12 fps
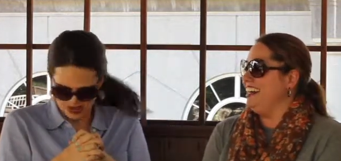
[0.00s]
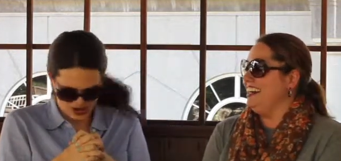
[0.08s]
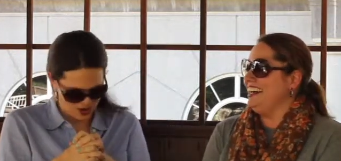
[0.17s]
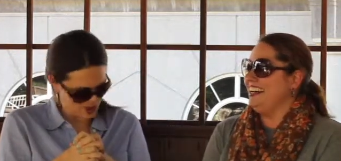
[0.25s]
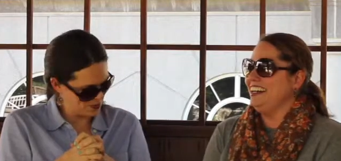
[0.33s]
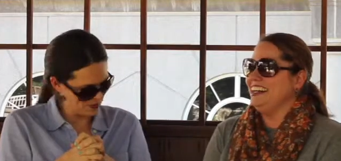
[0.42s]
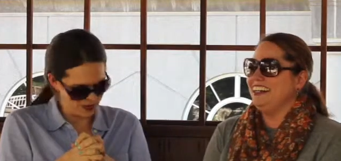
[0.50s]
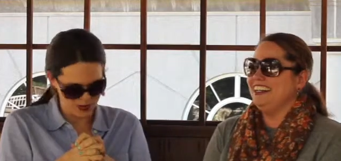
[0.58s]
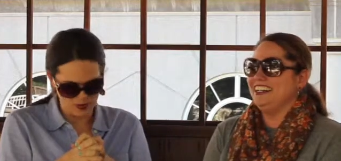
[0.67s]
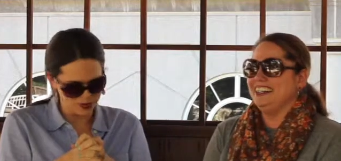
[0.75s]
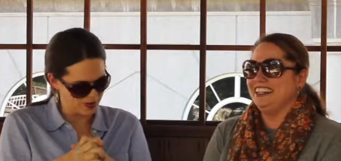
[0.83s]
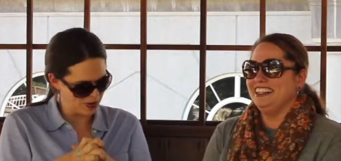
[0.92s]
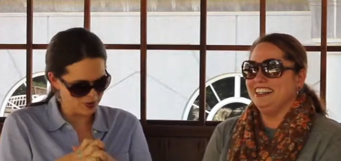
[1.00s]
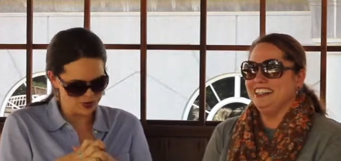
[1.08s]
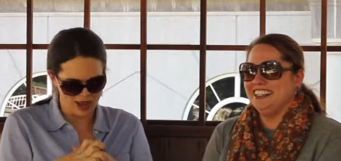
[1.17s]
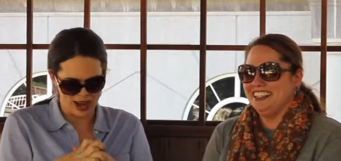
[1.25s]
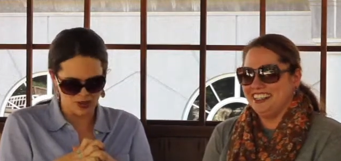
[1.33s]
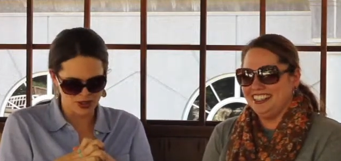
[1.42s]
Speaker 1: Nope, nope,
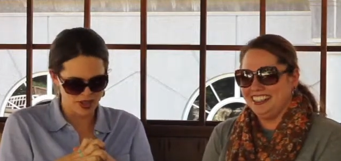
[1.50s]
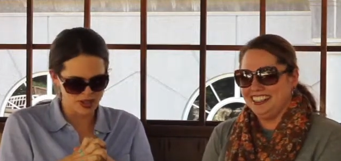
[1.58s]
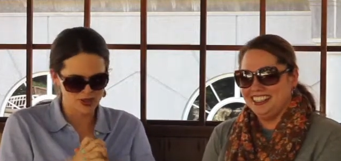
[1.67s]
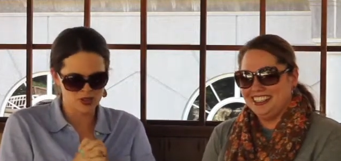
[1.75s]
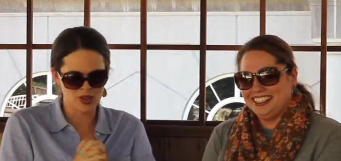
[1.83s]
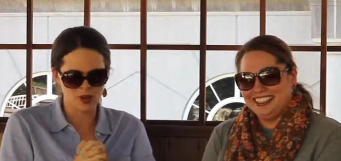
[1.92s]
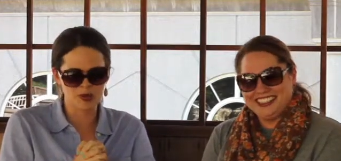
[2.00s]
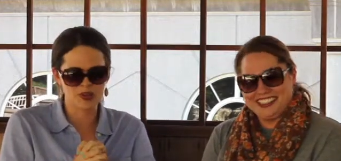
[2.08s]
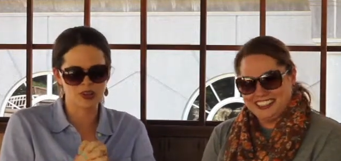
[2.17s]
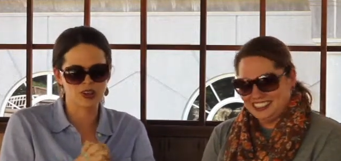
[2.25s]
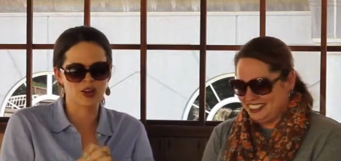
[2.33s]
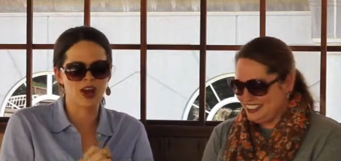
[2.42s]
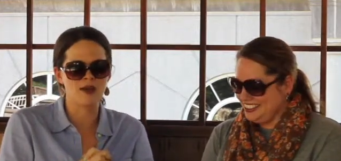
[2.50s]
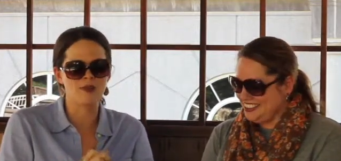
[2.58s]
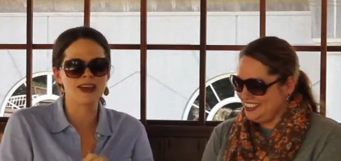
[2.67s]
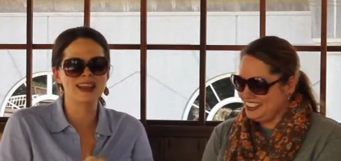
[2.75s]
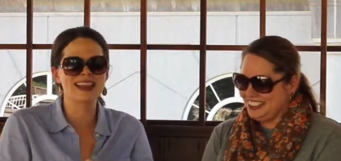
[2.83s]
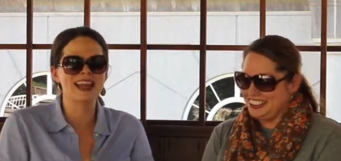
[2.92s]
nope. I would not use sober to describe
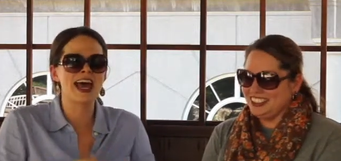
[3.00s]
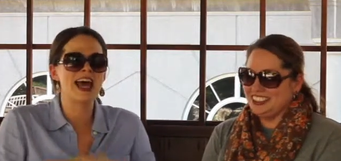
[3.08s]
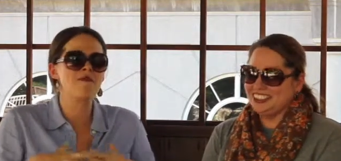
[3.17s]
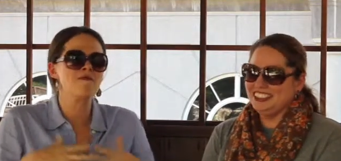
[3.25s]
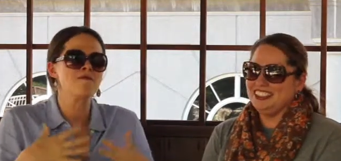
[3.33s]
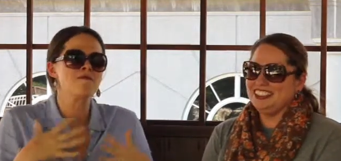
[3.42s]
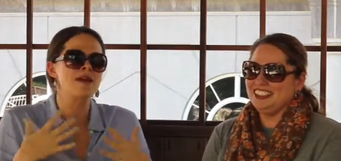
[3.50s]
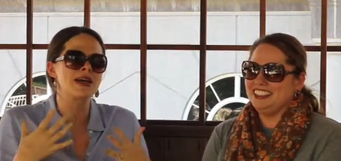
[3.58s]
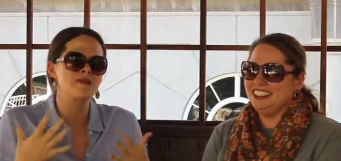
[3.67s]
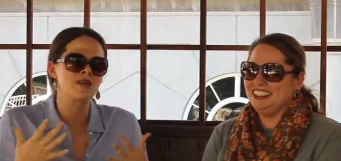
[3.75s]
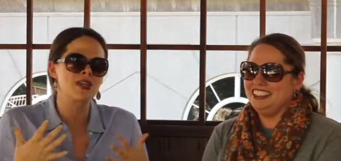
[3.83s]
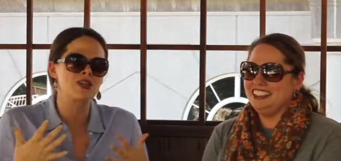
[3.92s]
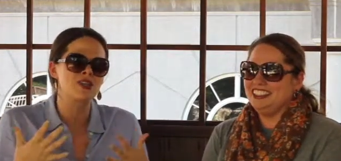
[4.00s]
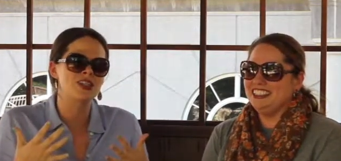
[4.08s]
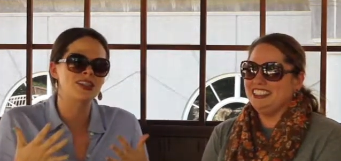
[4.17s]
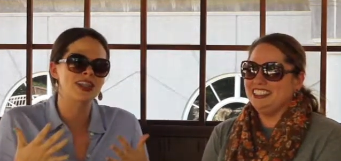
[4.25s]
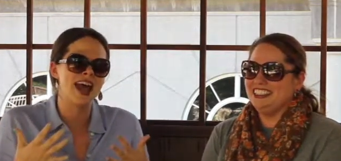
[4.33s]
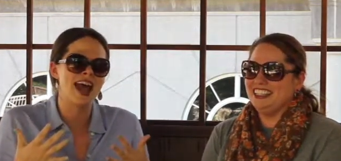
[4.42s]
it. That maybe
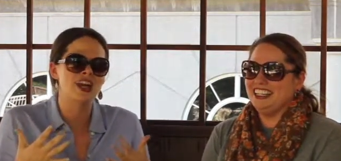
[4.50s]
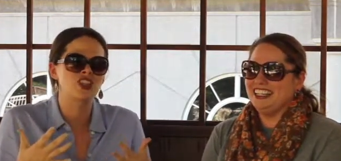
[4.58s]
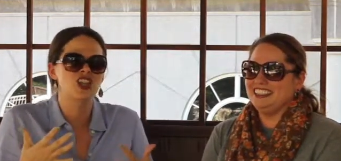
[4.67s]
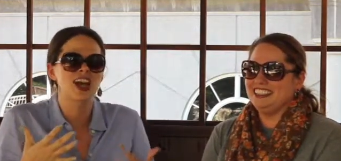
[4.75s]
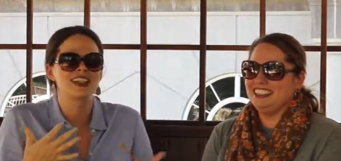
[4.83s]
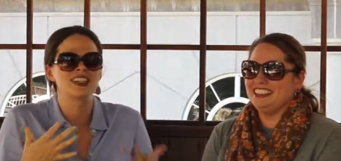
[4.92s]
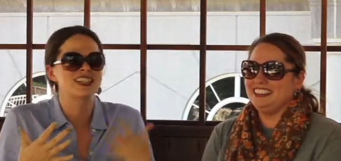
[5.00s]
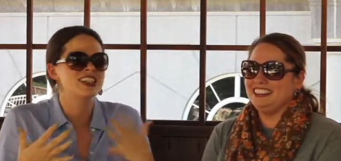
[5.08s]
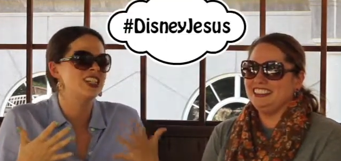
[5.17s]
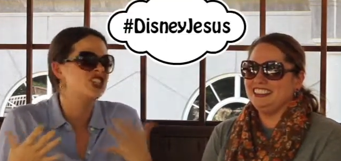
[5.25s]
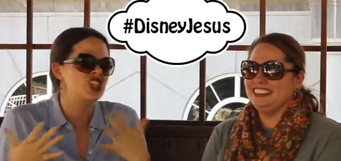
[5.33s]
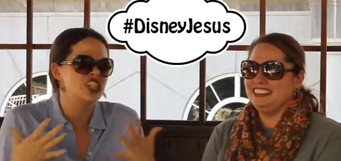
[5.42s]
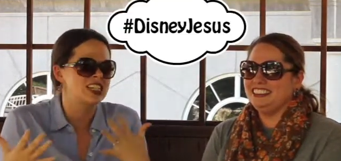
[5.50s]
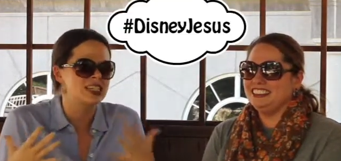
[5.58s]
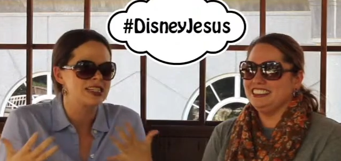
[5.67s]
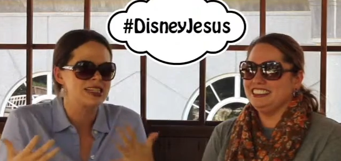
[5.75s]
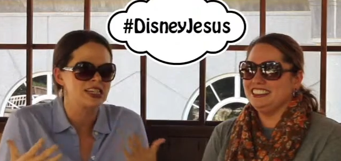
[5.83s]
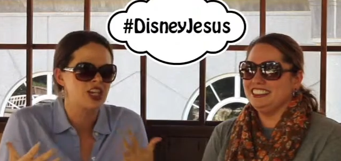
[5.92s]
using the hashtag Disney
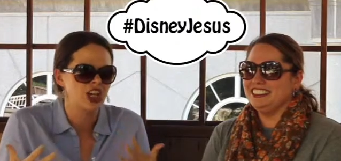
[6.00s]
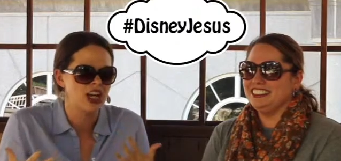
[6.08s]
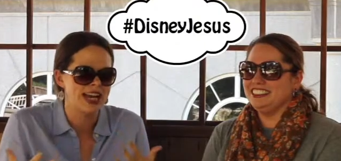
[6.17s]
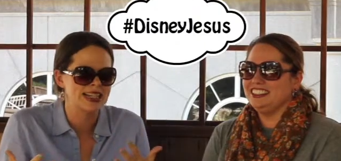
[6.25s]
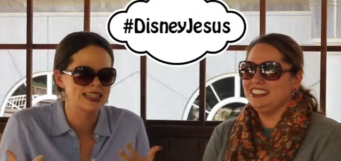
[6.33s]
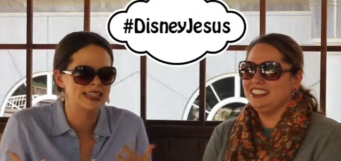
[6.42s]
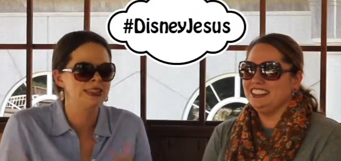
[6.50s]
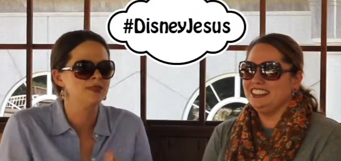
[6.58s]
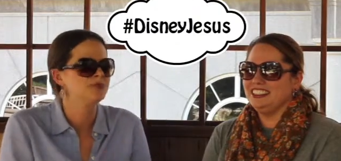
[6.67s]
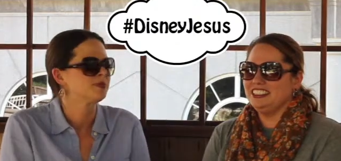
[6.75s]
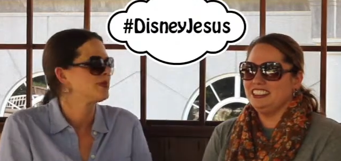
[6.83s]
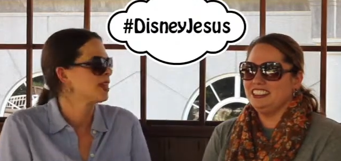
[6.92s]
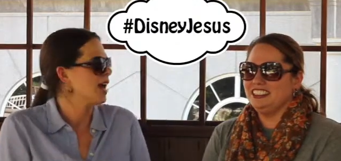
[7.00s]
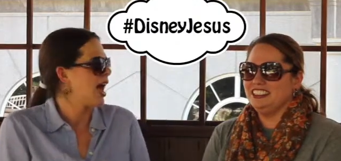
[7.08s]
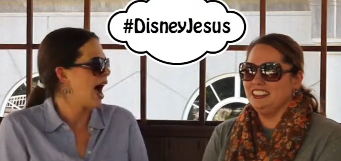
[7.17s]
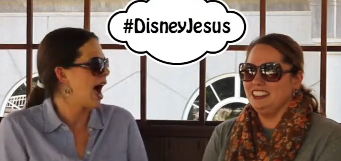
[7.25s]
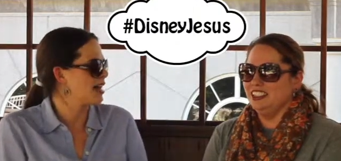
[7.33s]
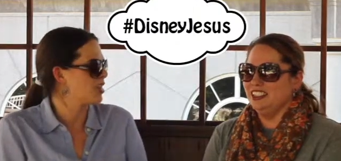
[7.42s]
Jesus isn't a good idea. No.
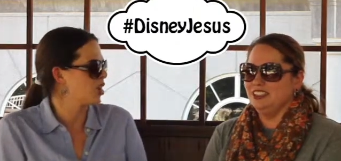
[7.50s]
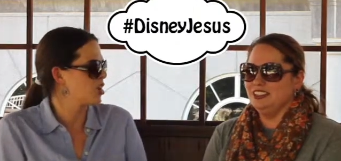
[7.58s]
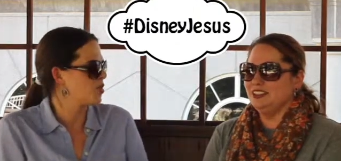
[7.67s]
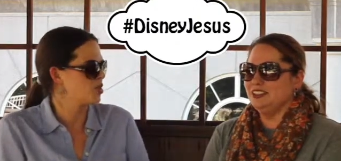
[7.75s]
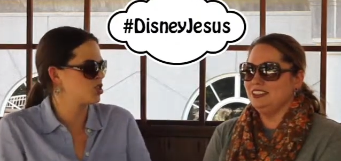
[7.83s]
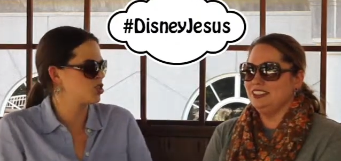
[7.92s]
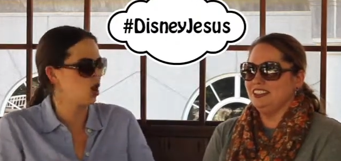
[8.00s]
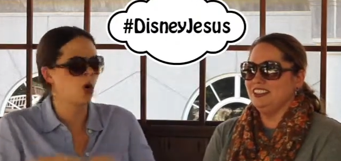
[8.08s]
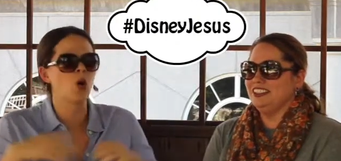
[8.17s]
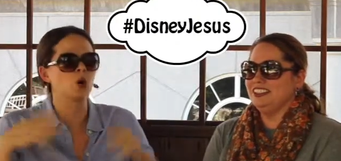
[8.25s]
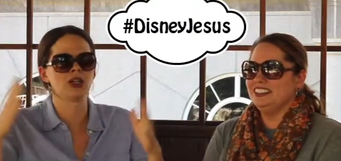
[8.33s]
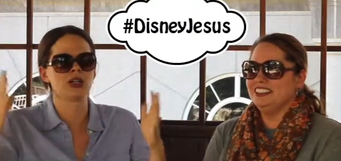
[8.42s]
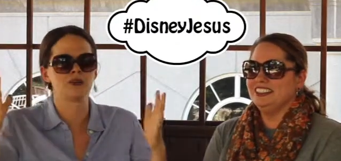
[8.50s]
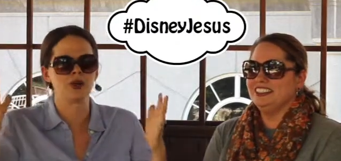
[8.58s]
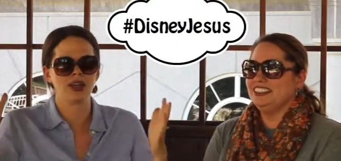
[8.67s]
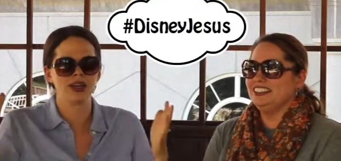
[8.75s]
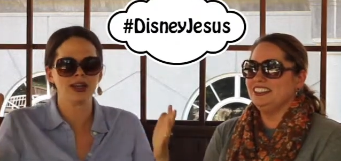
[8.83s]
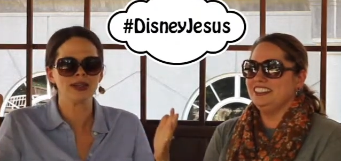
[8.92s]
I thought it was totally
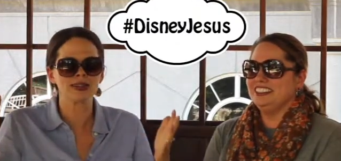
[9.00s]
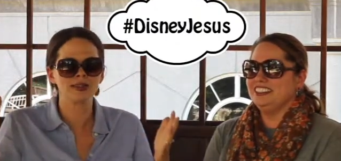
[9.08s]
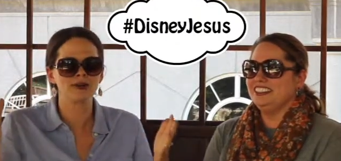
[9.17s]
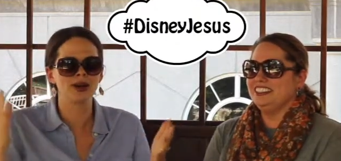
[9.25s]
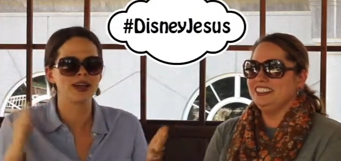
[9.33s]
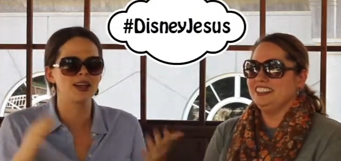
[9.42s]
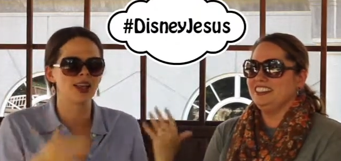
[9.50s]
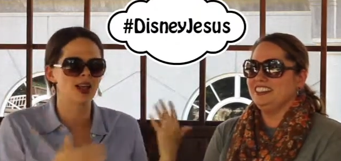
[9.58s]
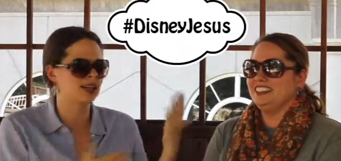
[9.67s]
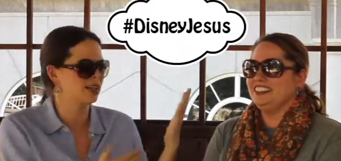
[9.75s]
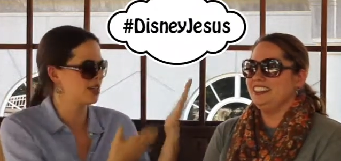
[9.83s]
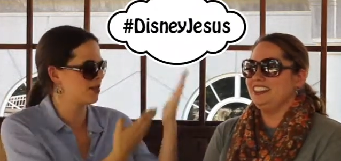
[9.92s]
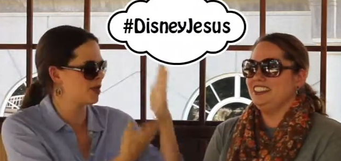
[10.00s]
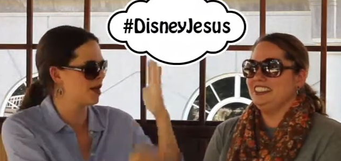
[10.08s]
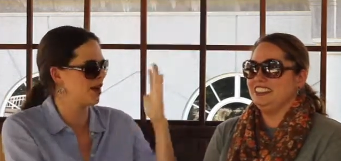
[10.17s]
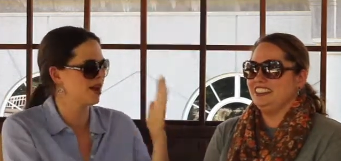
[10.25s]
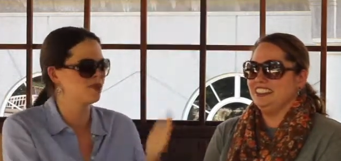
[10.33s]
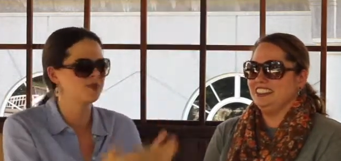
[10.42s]
brilliant, but luckily
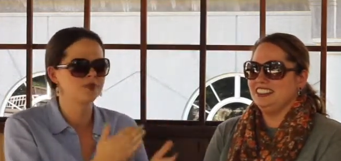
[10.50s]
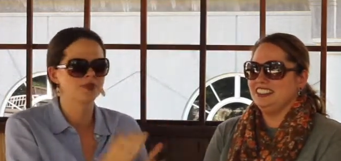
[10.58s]
my